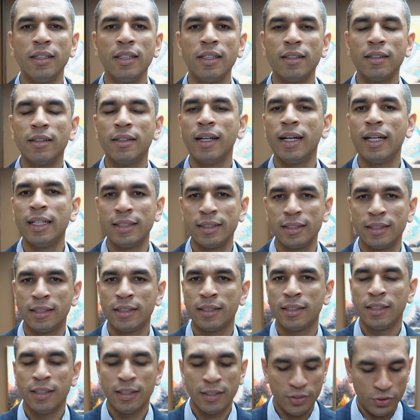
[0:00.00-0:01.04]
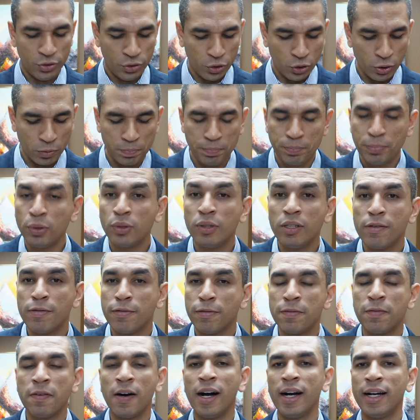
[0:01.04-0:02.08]
it that you
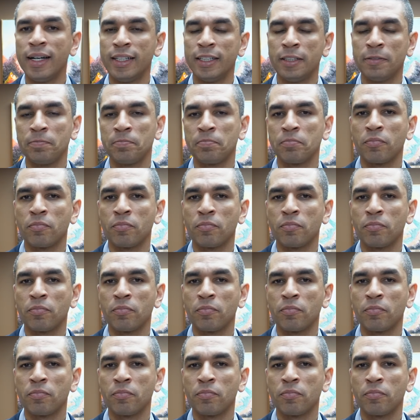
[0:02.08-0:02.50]
purify